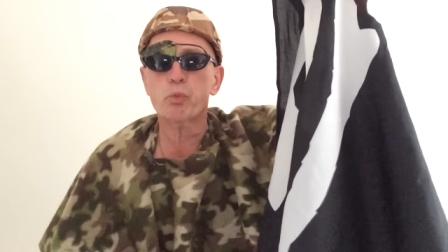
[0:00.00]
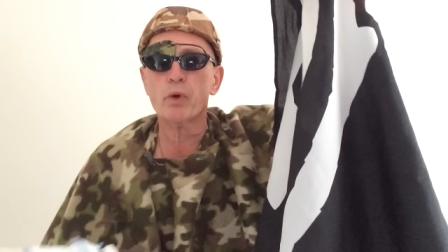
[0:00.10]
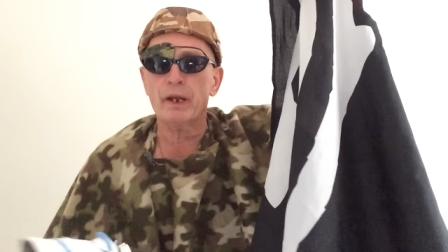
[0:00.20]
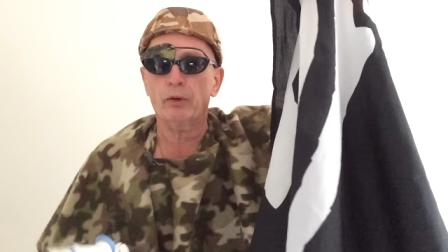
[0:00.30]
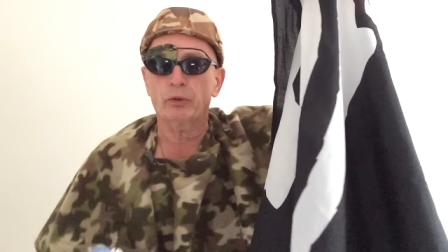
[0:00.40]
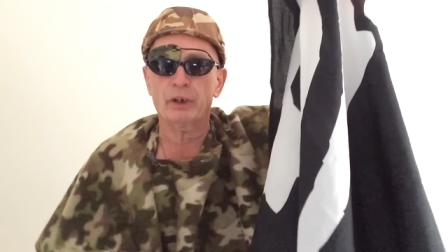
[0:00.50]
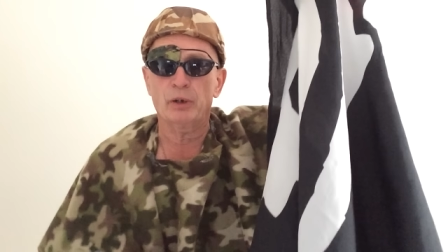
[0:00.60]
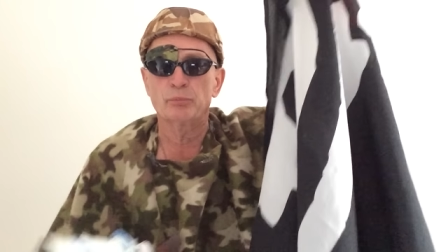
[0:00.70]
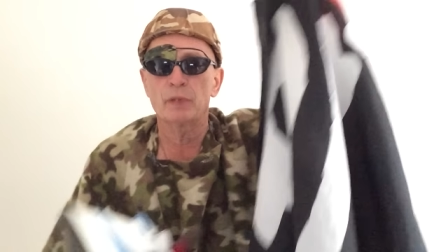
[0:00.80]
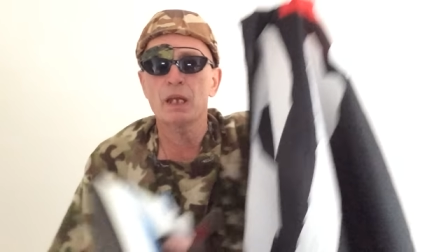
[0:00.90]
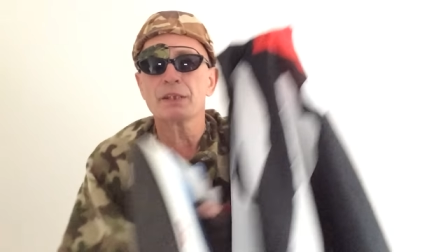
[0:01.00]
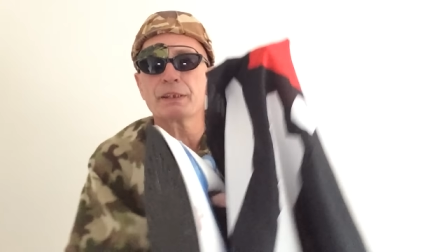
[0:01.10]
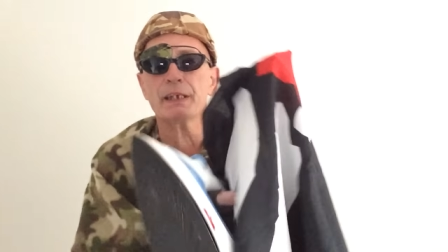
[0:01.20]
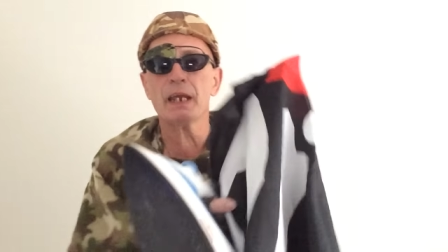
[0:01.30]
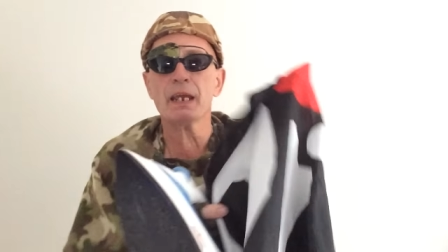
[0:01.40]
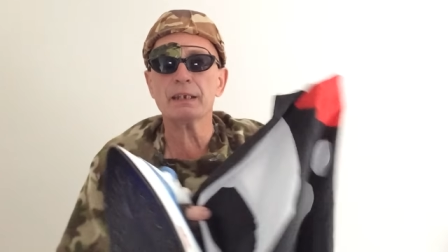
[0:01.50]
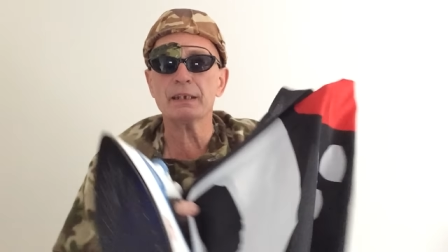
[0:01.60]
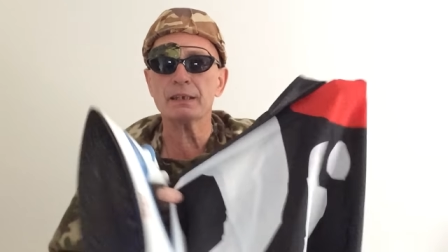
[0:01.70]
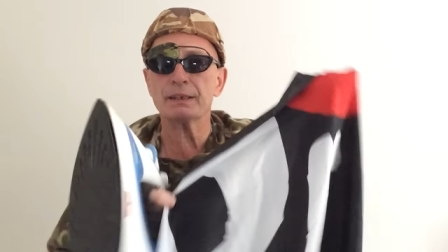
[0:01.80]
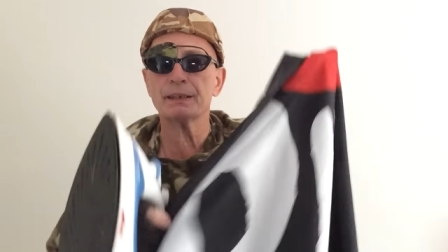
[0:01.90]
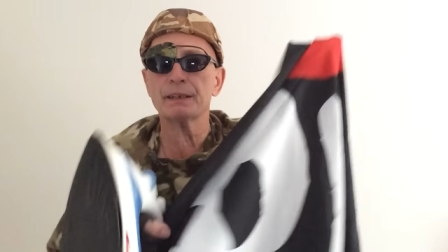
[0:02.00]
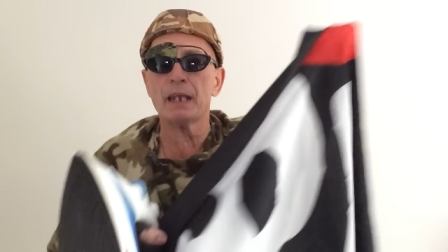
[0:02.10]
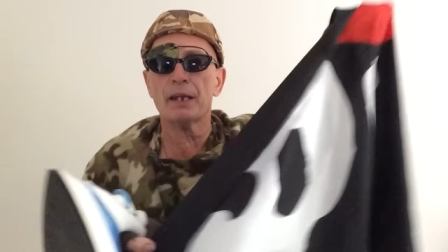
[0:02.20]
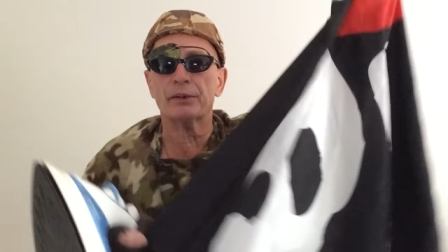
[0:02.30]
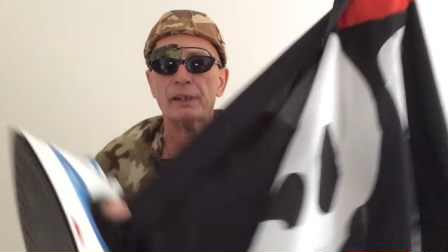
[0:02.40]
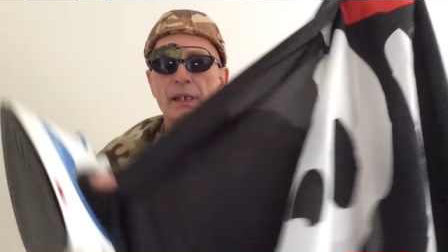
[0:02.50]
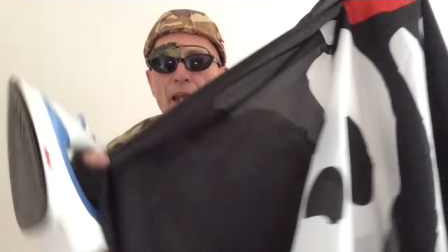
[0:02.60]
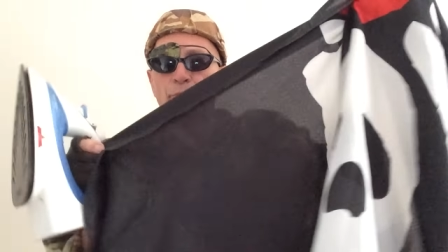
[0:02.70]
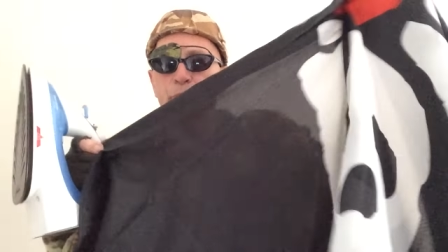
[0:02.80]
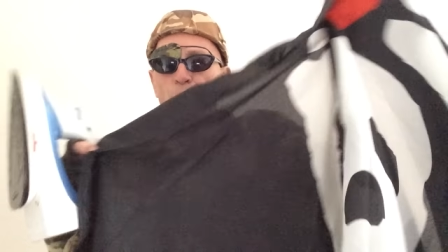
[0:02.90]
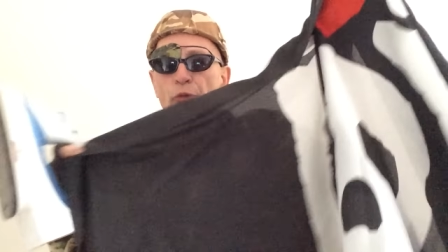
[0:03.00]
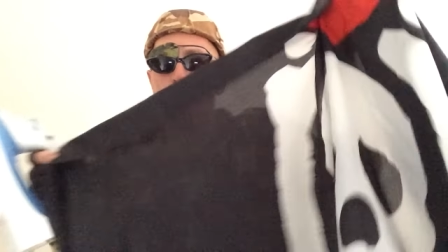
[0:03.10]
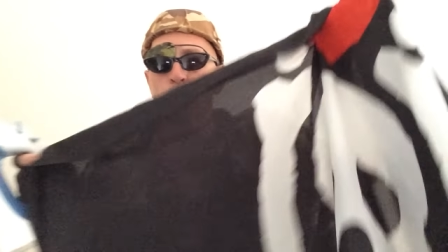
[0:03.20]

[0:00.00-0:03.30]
Welcome. Today is Saturday, April